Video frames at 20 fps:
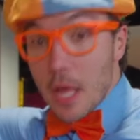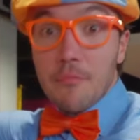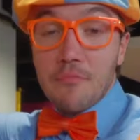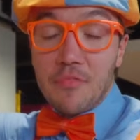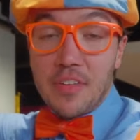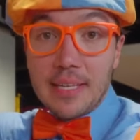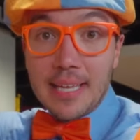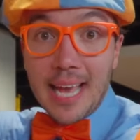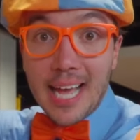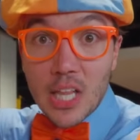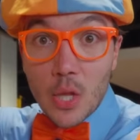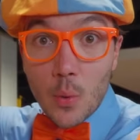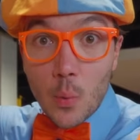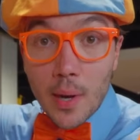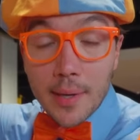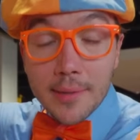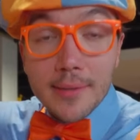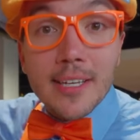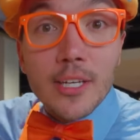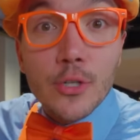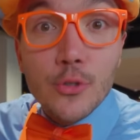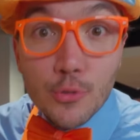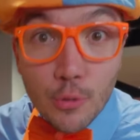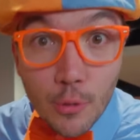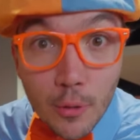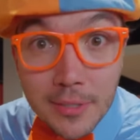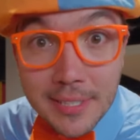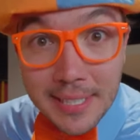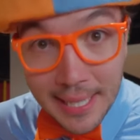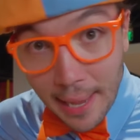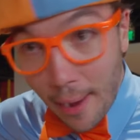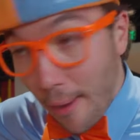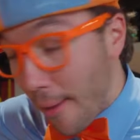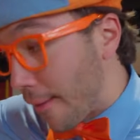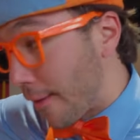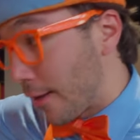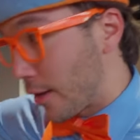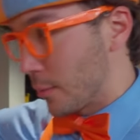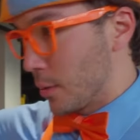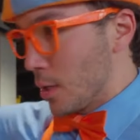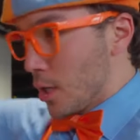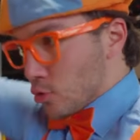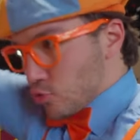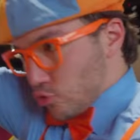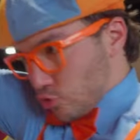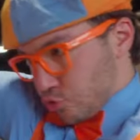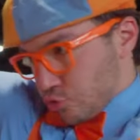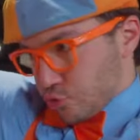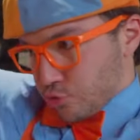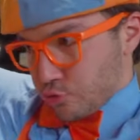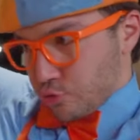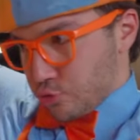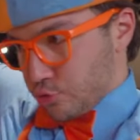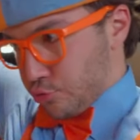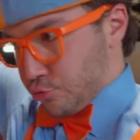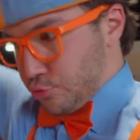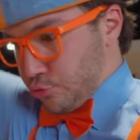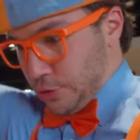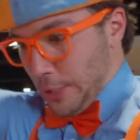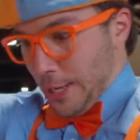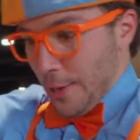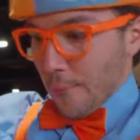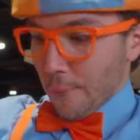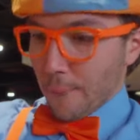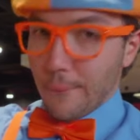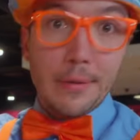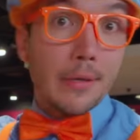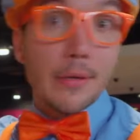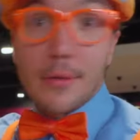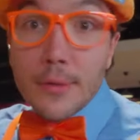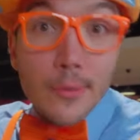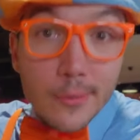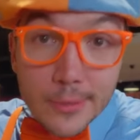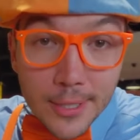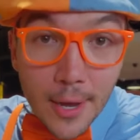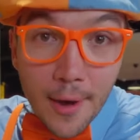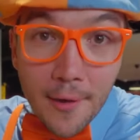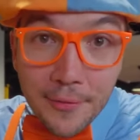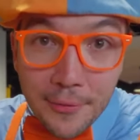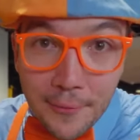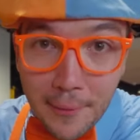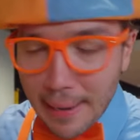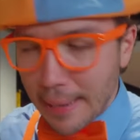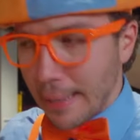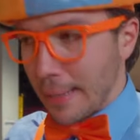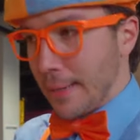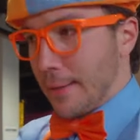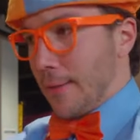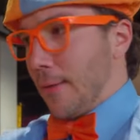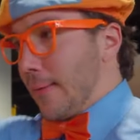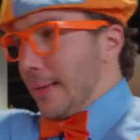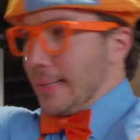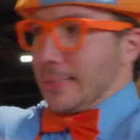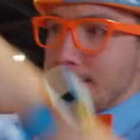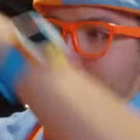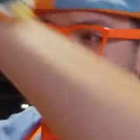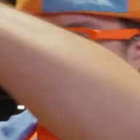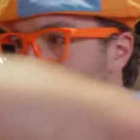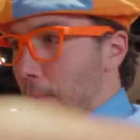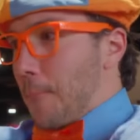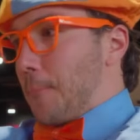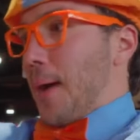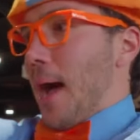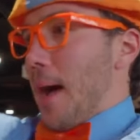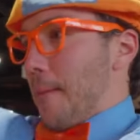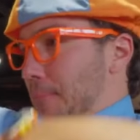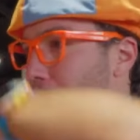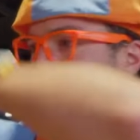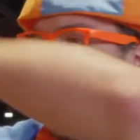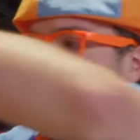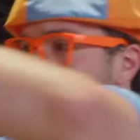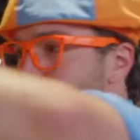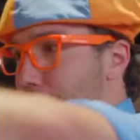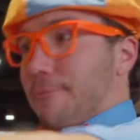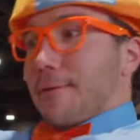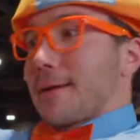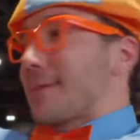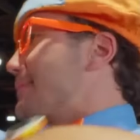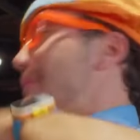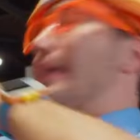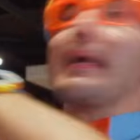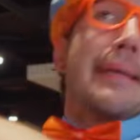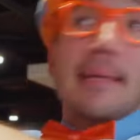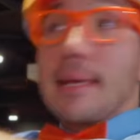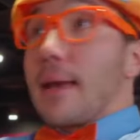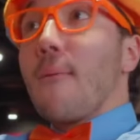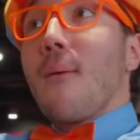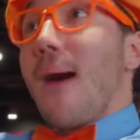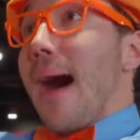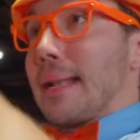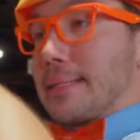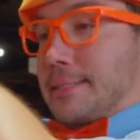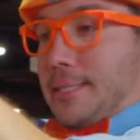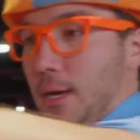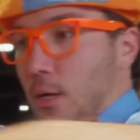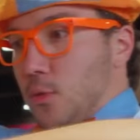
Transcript: the yellow one controls the arm. When you use all 3, you can scoop up everything you want.